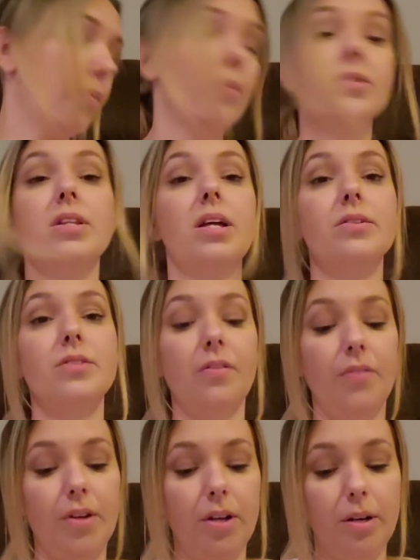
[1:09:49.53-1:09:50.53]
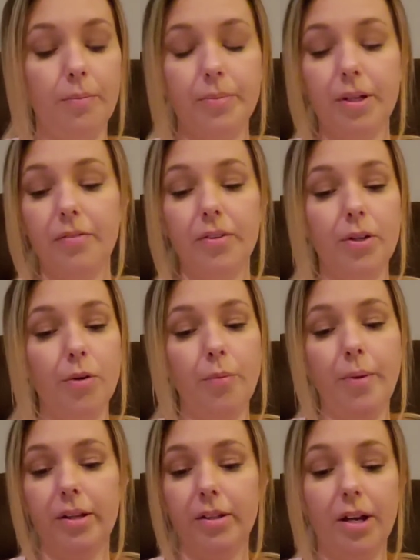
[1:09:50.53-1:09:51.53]
there was a lot of stuff there, and I'm definitely
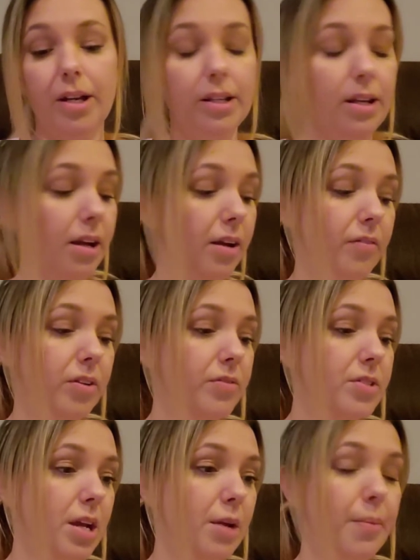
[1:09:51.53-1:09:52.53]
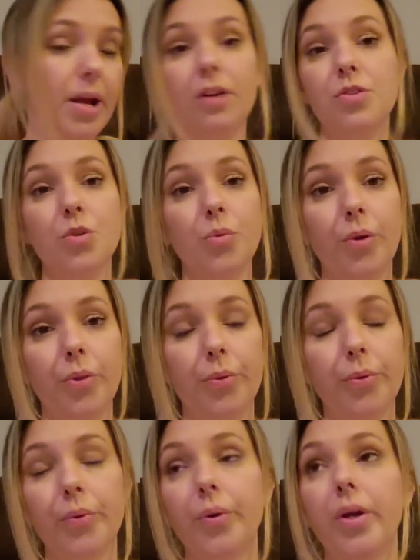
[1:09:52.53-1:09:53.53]
going back there. I did not have enough time. I had to
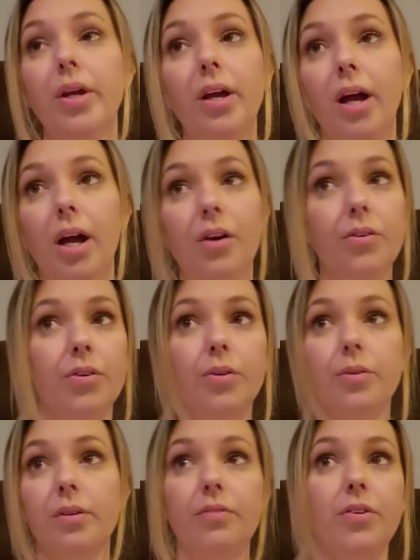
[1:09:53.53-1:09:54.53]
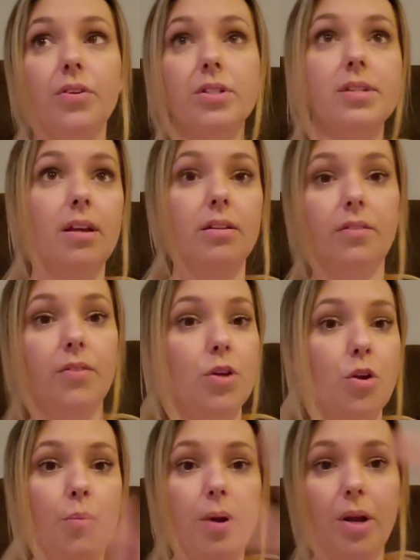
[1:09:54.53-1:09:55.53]
run through. I don't know if you could tell in the
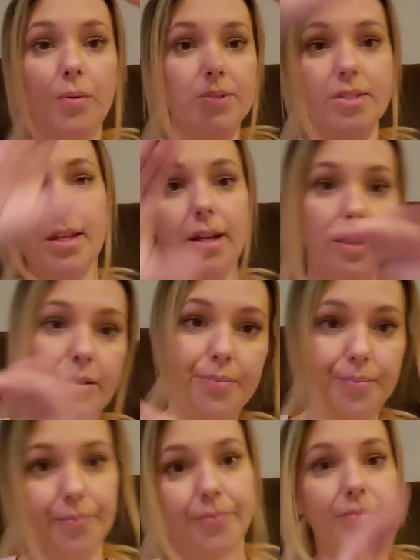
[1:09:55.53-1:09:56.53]
video, but I was like